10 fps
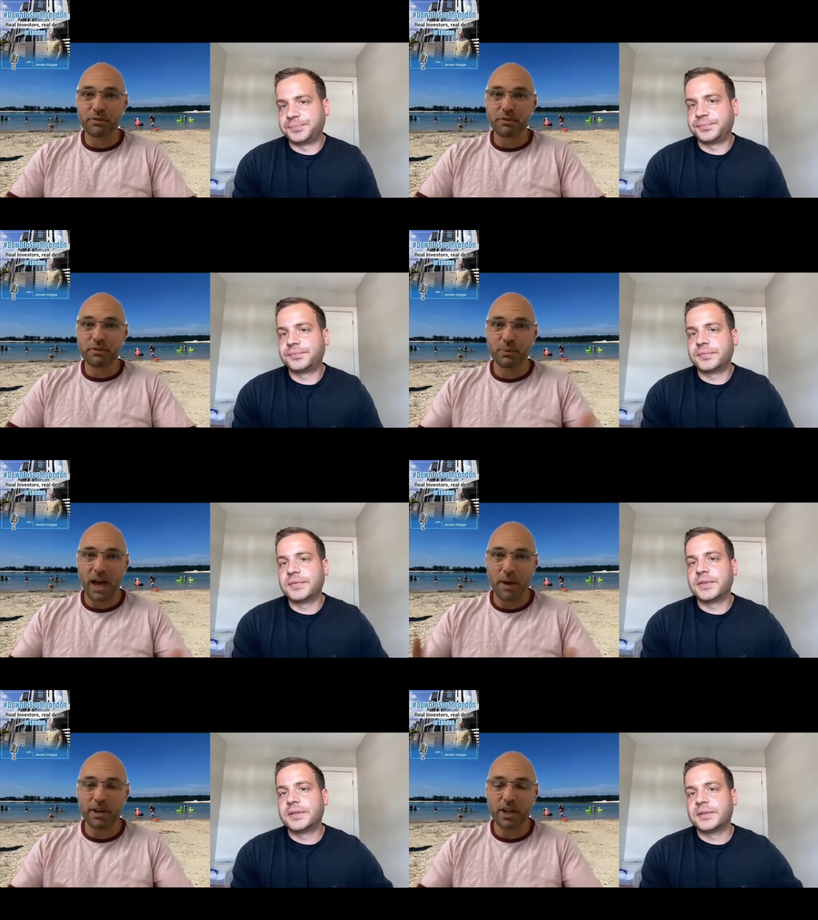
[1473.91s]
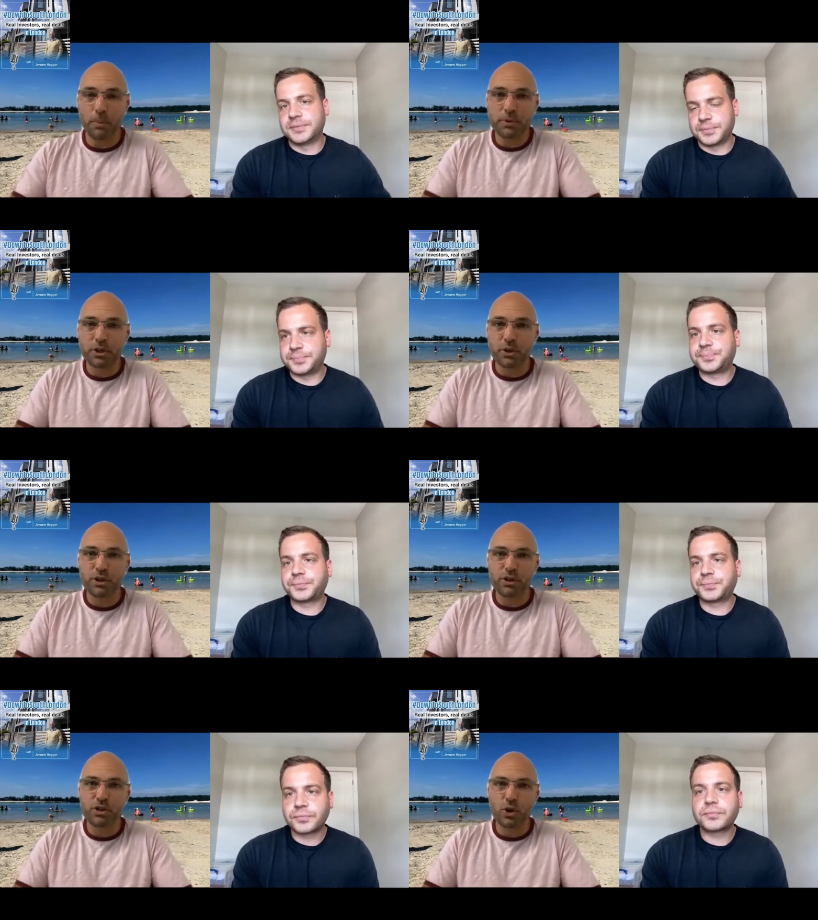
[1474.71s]
Speaker 1: to how many
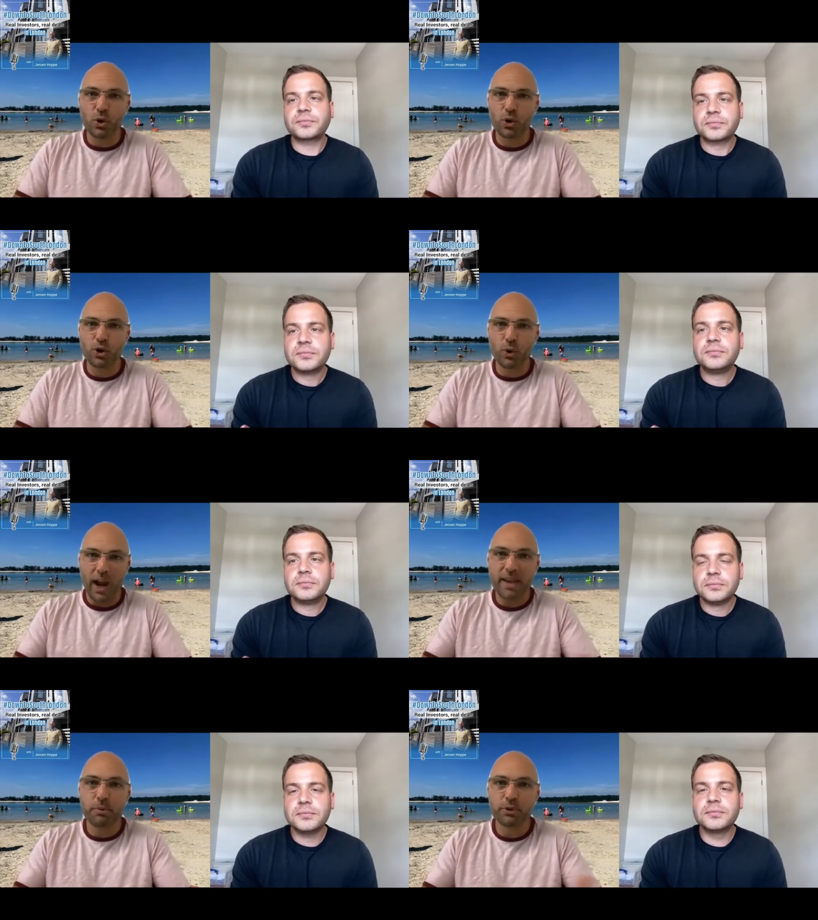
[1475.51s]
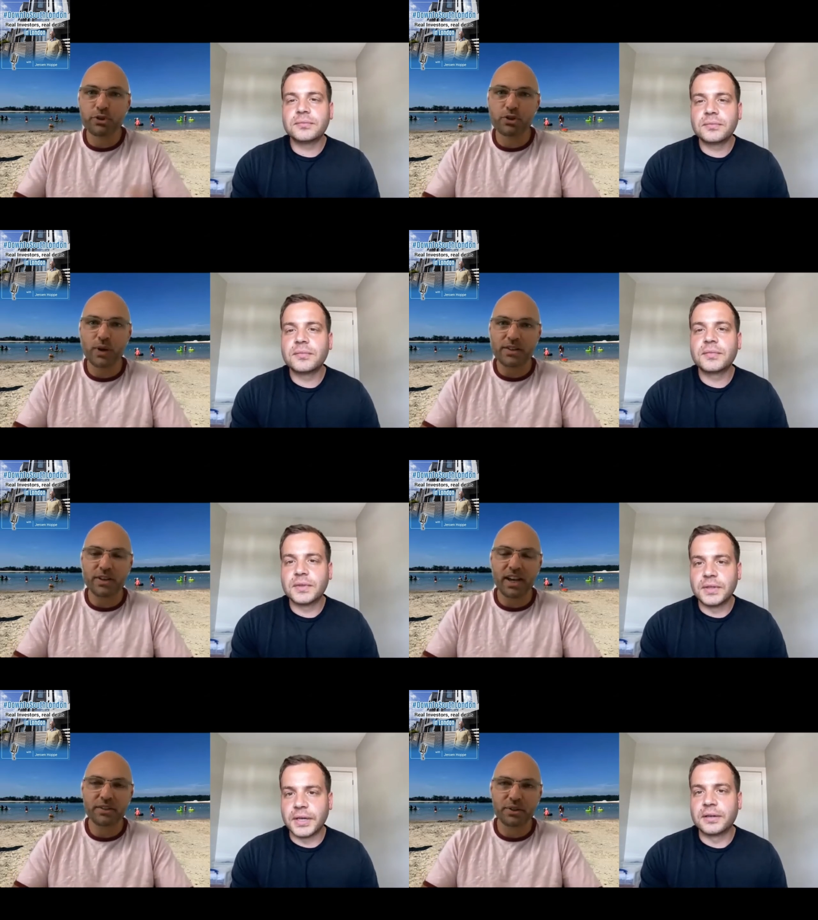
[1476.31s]
opportunities you're you're able to transact
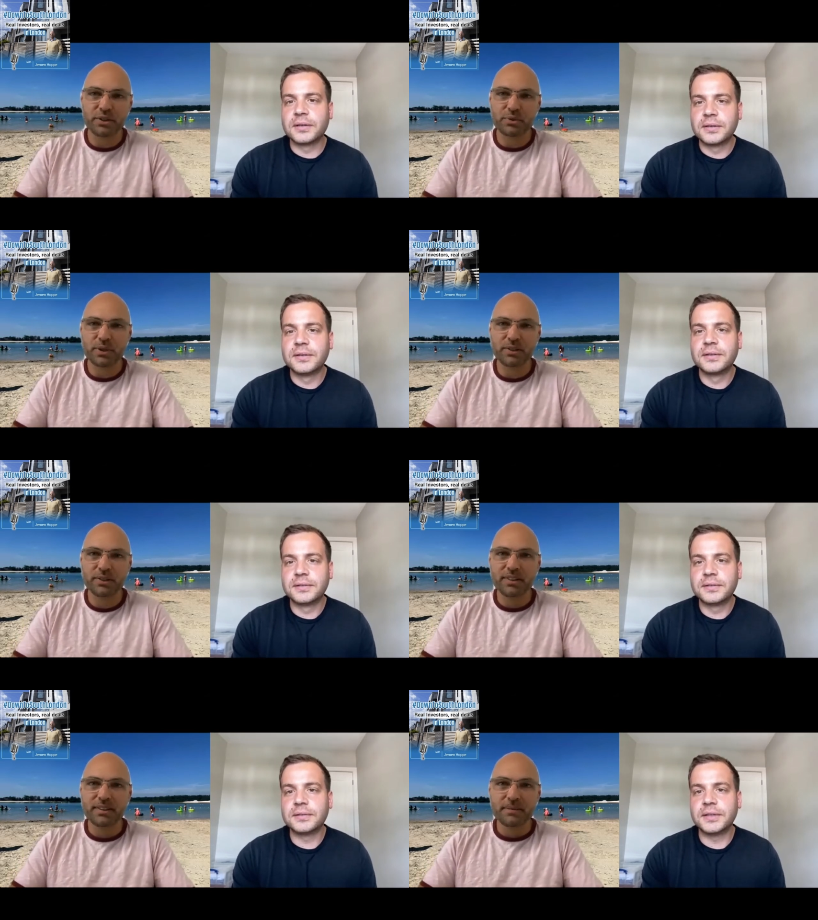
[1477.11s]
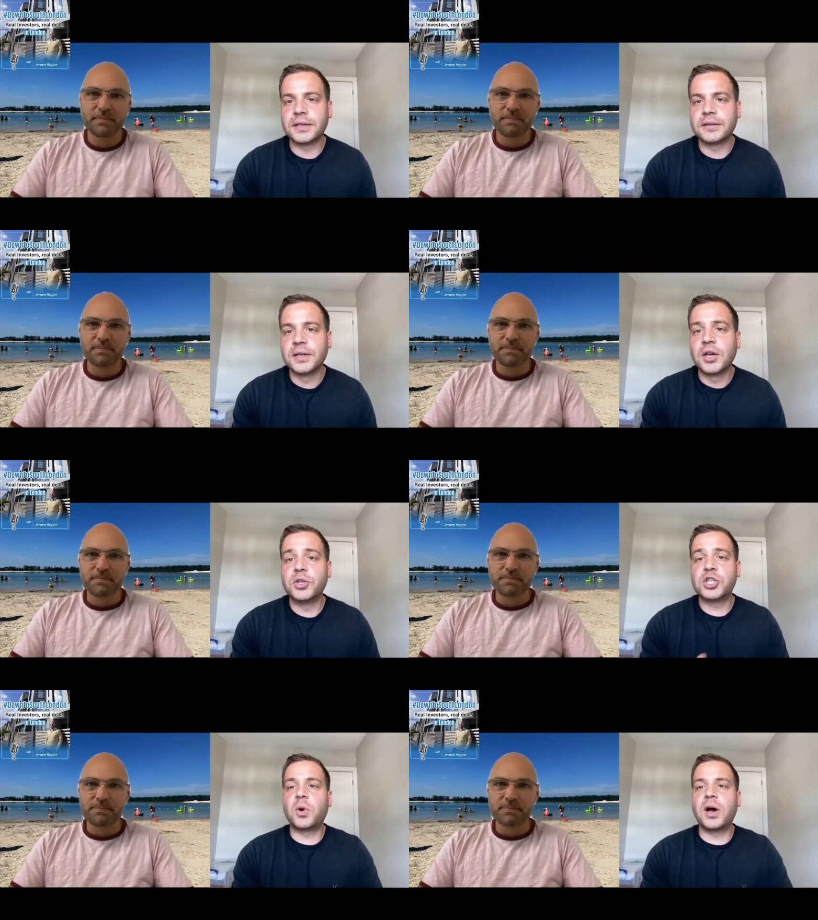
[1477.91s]
yeah. on as
Speaker 2: well. Yeah, which
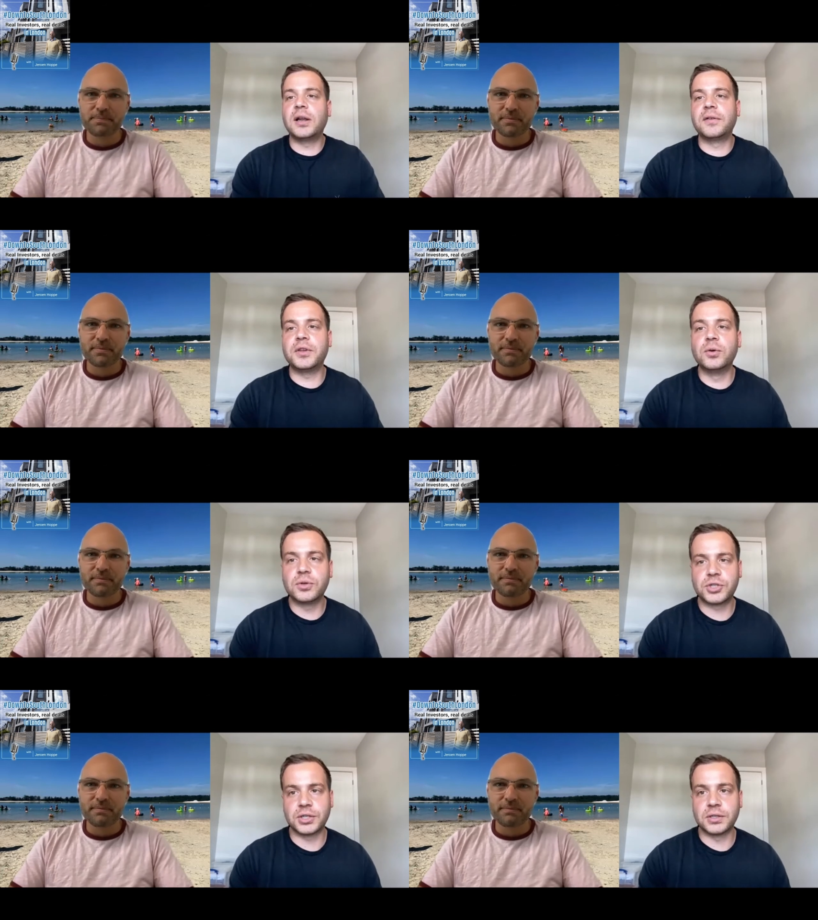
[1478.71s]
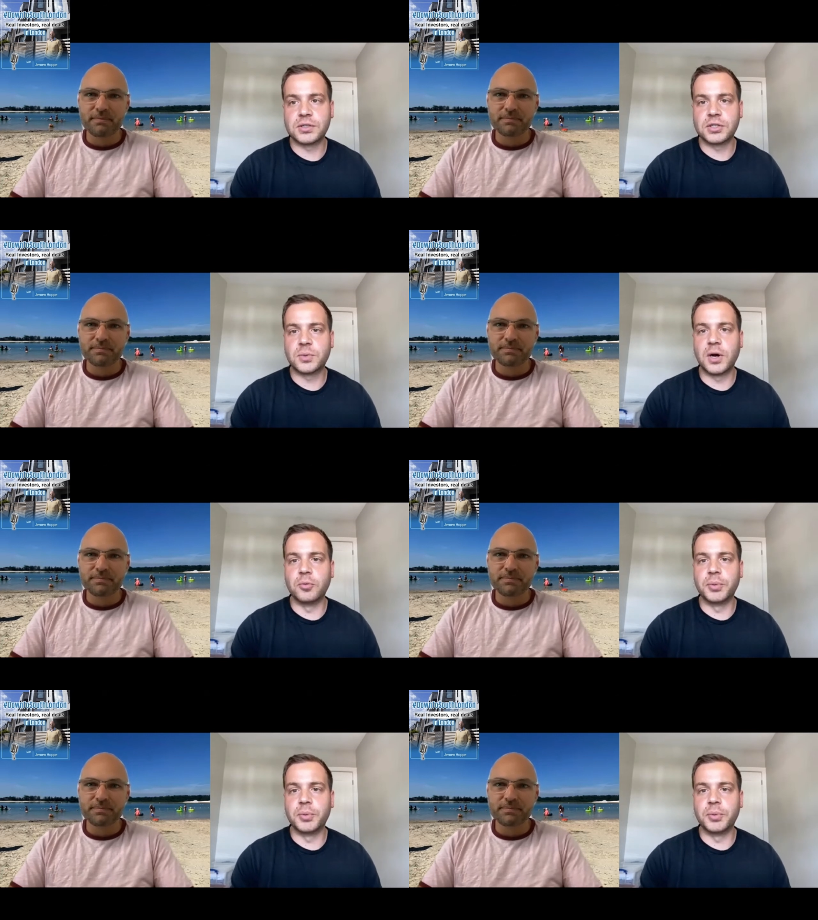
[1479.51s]
is why I love the auctions as well
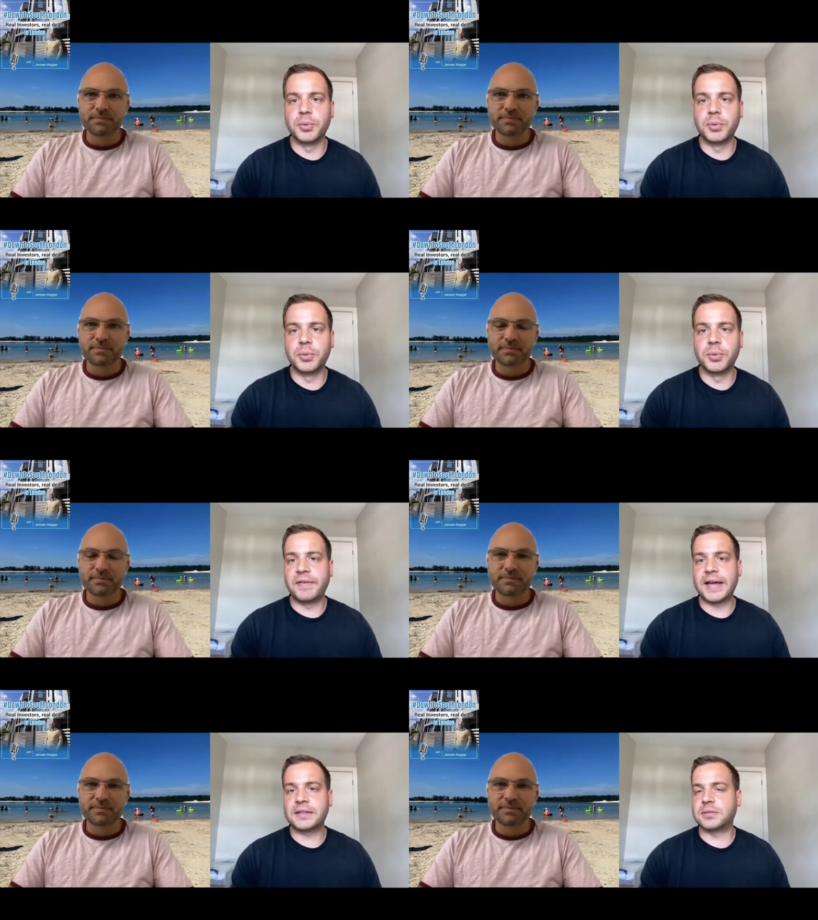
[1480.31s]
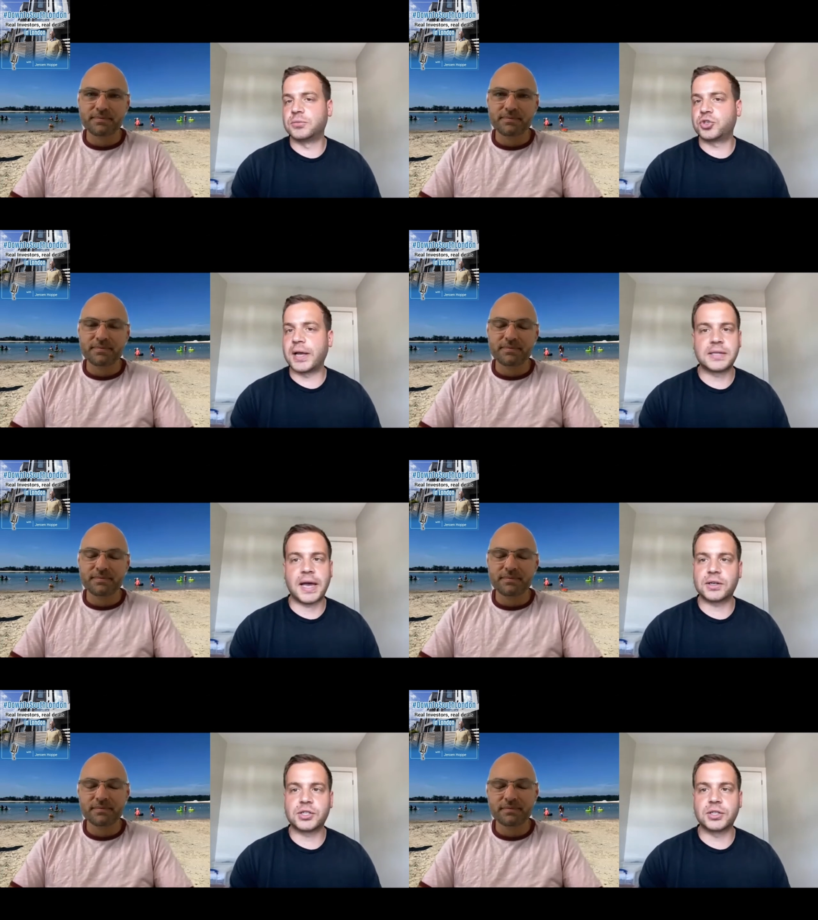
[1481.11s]
because I've had some
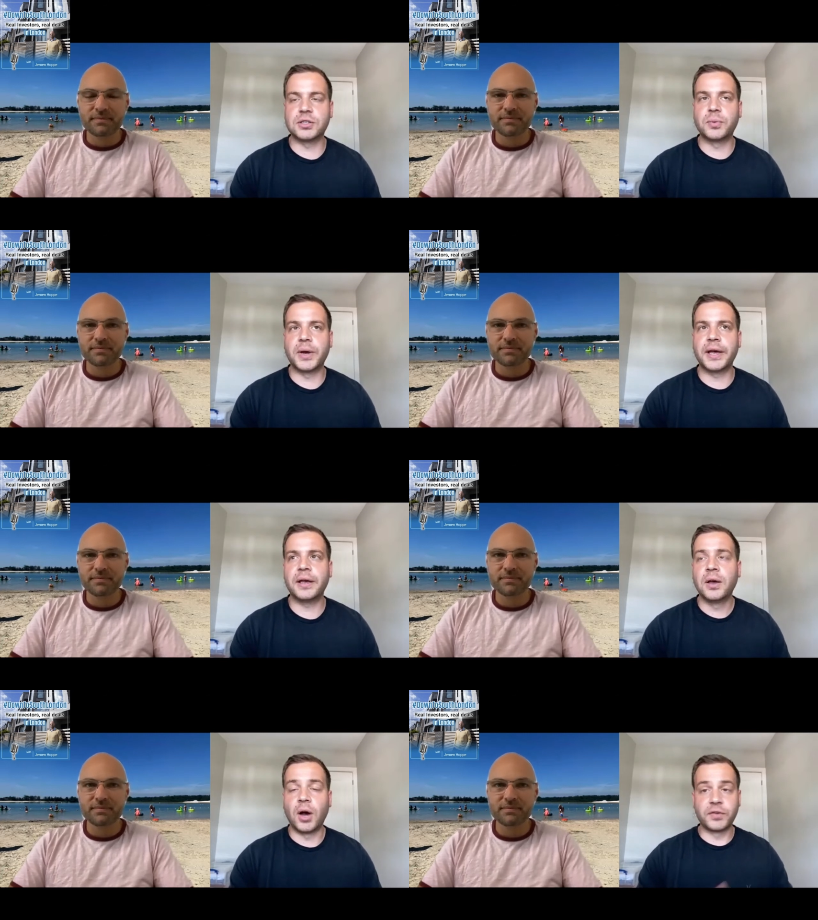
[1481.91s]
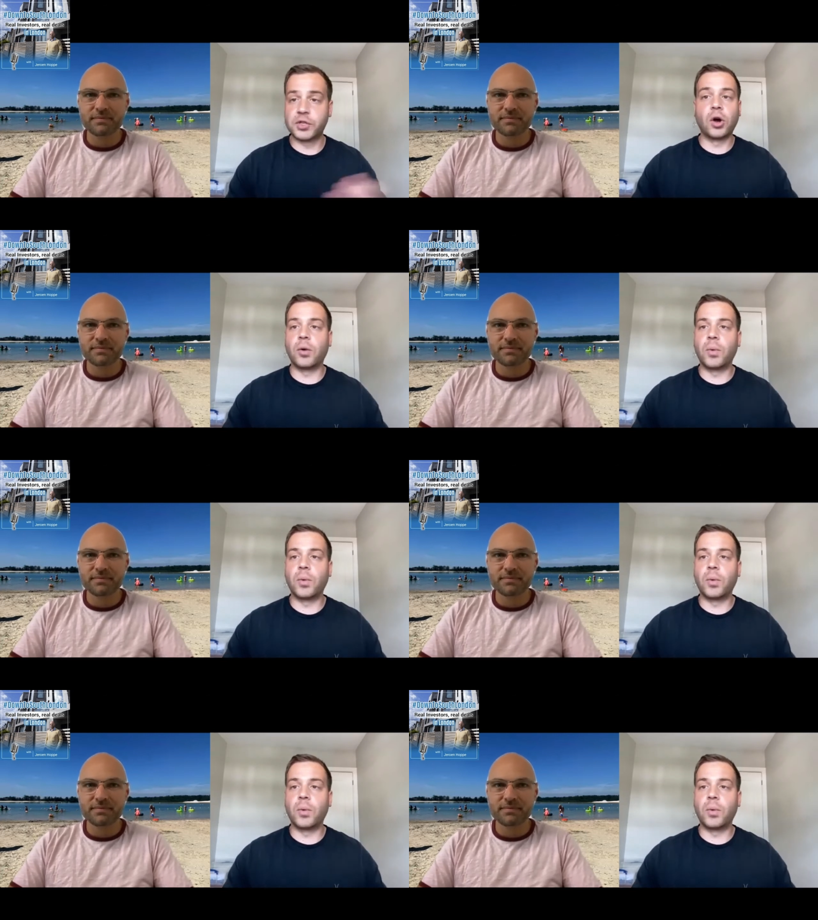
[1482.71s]
transactions where I've still got one.